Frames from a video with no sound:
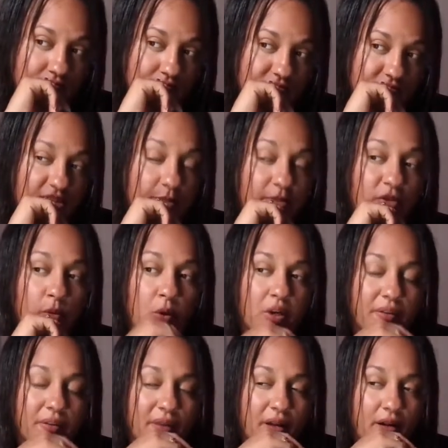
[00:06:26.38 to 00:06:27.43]
Some of you
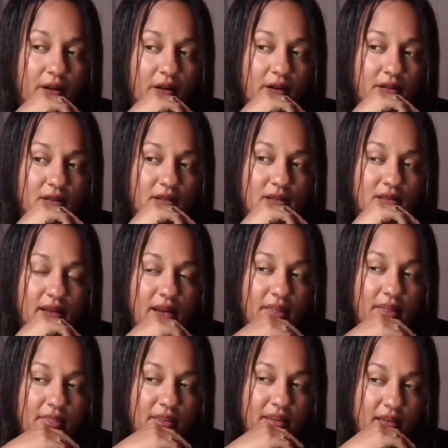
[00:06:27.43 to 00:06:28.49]
work in the arts. I
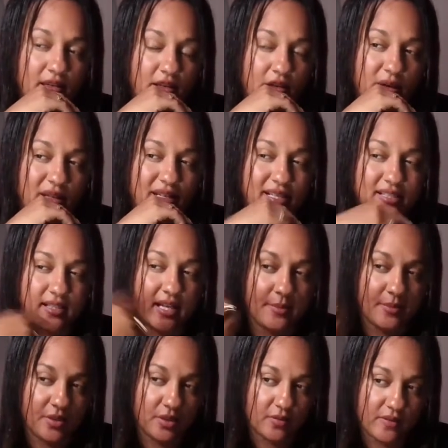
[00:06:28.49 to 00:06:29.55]
think you get
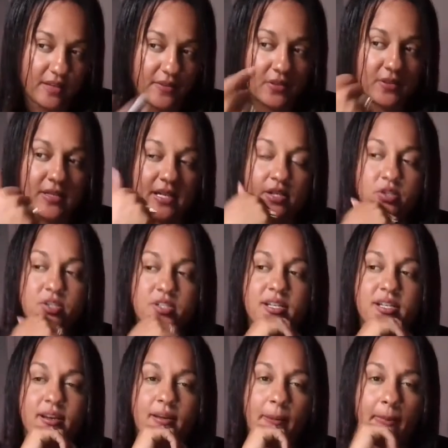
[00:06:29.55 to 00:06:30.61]
excitement around their
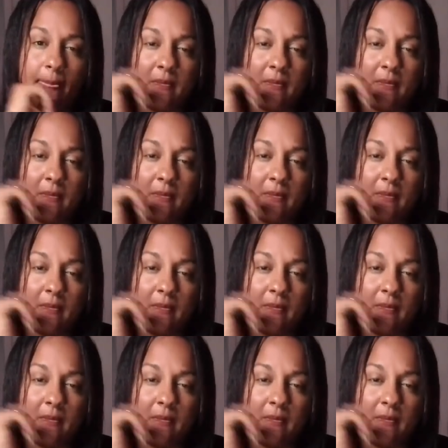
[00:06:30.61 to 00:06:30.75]
energy.